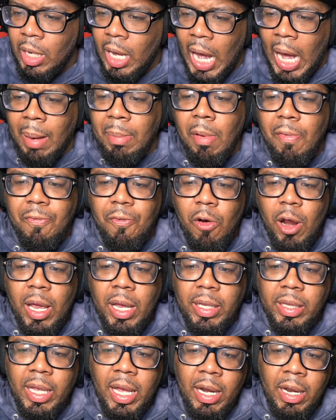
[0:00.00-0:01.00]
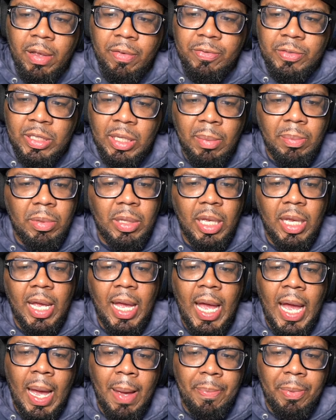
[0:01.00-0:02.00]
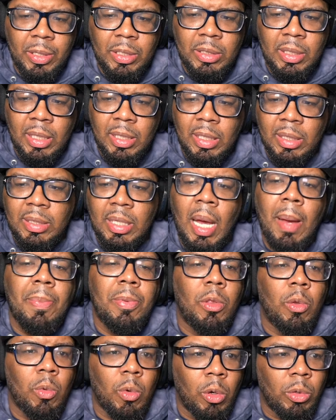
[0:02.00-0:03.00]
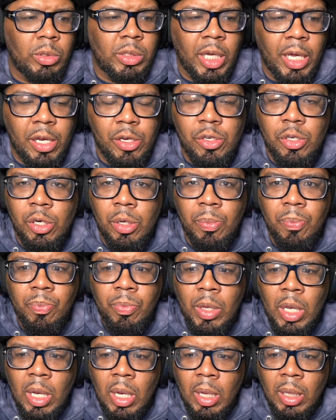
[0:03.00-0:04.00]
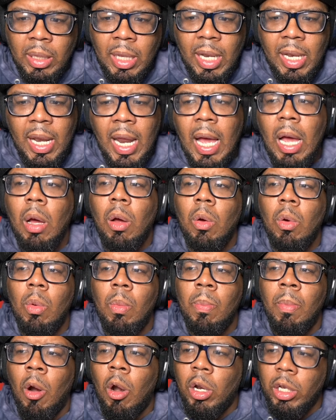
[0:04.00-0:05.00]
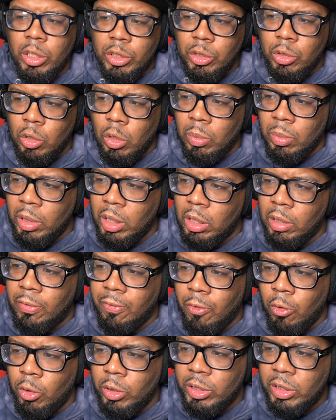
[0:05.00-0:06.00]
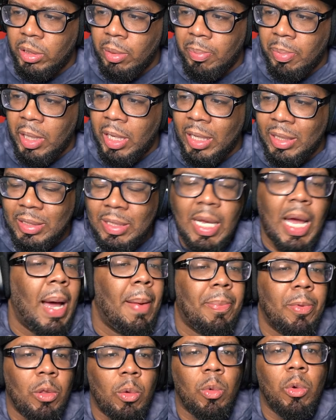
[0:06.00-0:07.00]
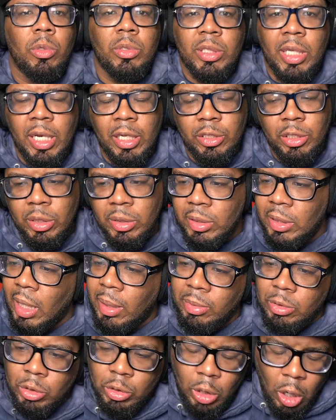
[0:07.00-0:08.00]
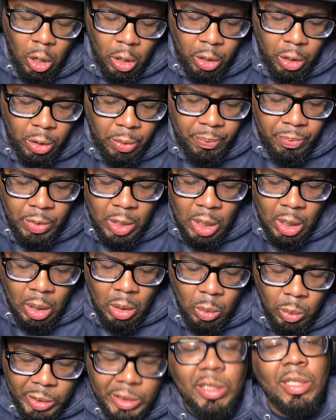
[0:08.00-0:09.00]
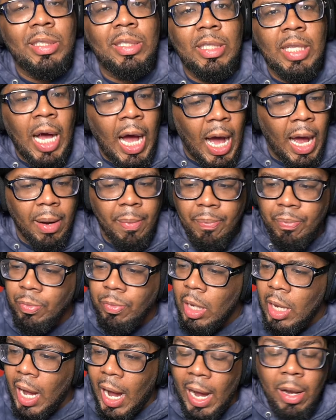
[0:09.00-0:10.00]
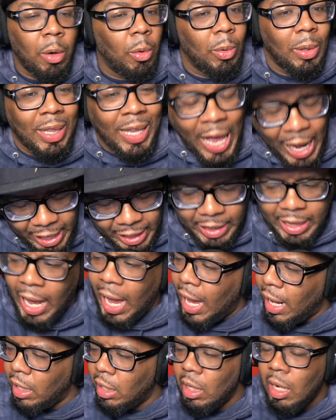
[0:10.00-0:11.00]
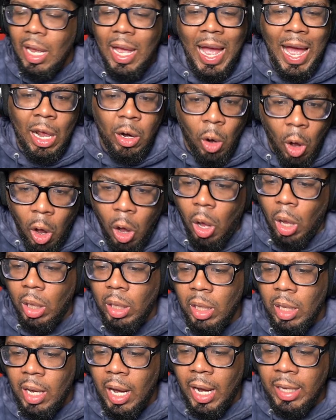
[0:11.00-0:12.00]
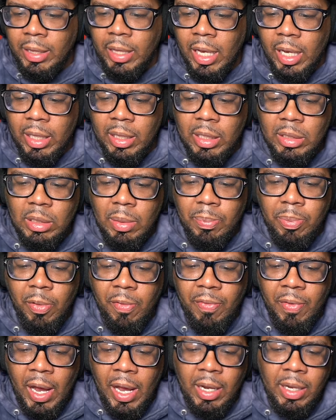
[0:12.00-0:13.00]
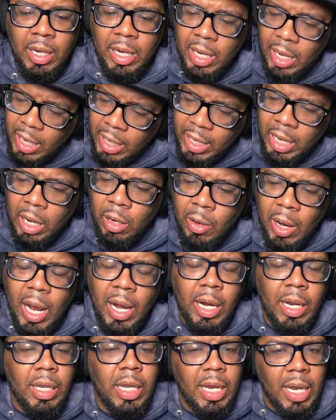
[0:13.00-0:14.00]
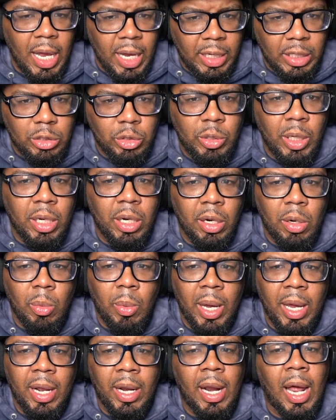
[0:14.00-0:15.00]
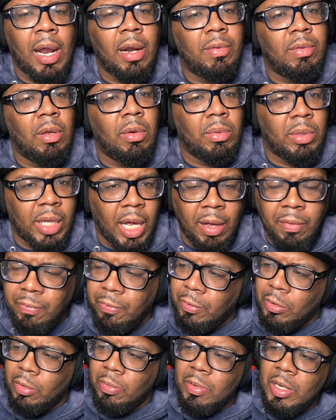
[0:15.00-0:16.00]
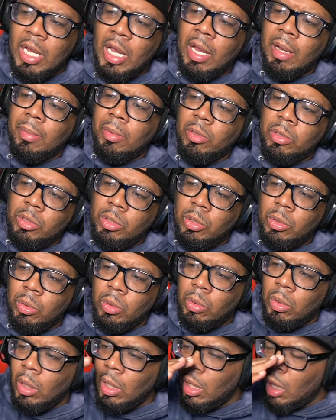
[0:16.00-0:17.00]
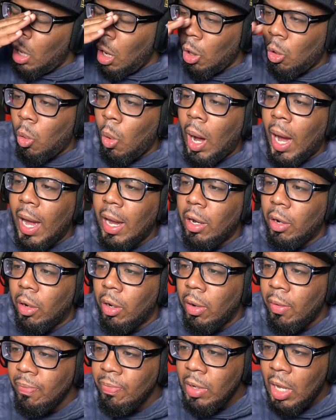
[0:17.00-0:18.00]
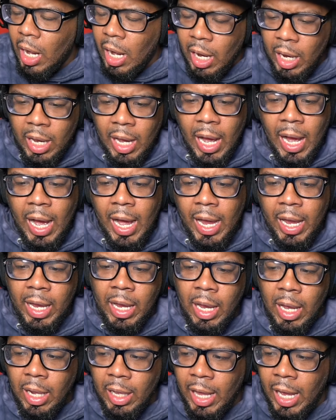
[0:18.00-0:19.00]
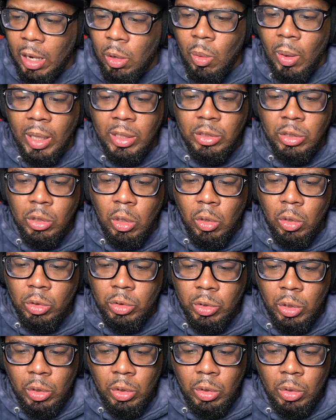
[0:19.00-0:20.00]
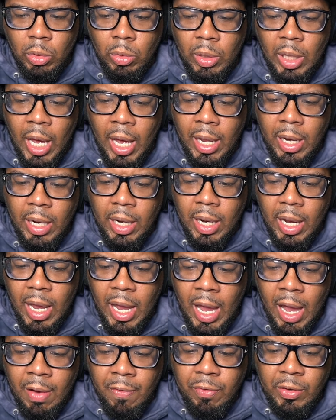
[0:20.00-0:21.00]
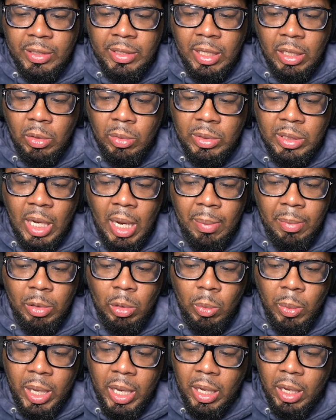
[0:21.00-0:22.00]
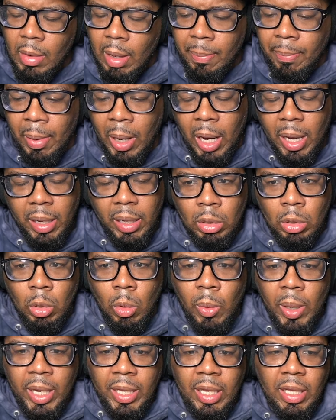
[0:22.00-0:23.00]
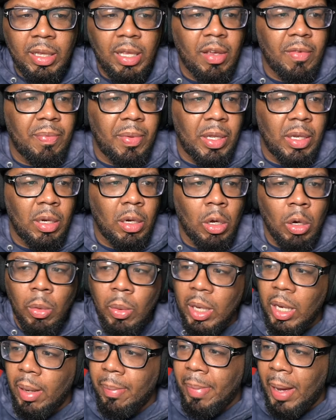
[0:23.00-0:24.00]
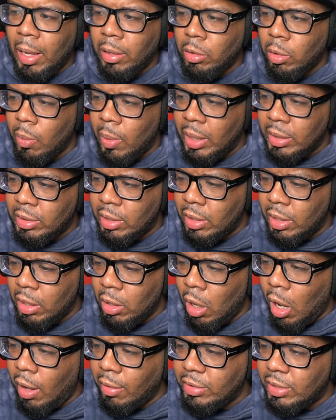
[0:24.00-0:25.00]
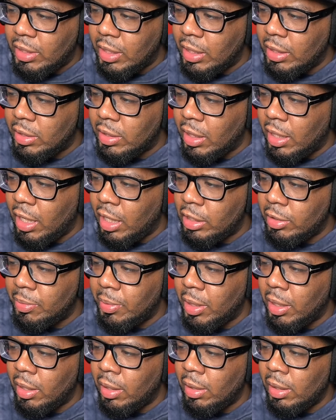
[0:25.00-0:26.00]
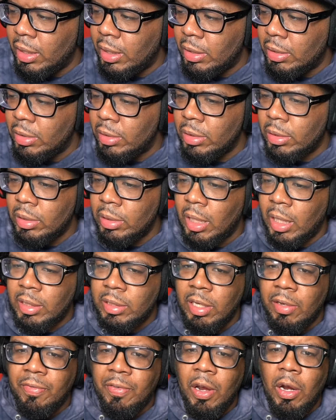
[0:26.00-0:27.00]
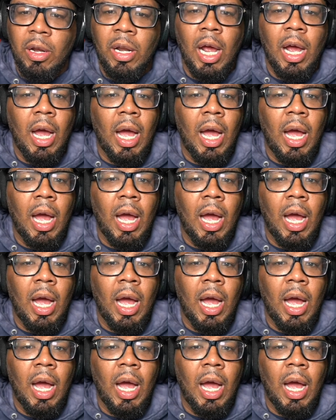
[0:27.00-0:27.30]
I'm afraid that if something happens at the top of the rotation, that now Marcus Stroman is forced to be a top of the rotation type starter, which he's not. I don't like that at all. I think it doesn't provide any. Granted, the Yankees traded away a lot of their depth to be able to acquire a guy like Juan Soto. So you do that every single time of the week. But the way that they've been going about the rest of the offseason has been a little laissez-faire. Now,